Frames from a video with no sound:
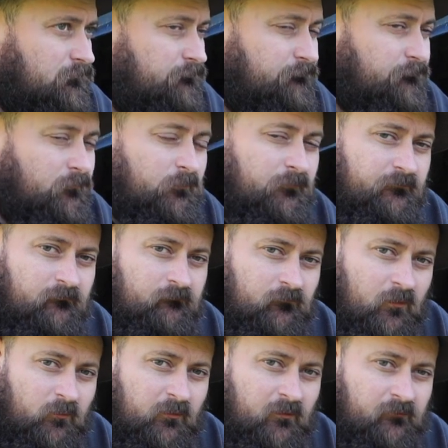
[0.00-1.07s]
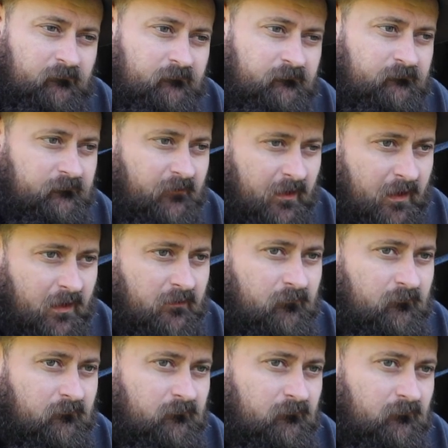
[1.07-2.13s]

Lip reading: So with the drop boxes and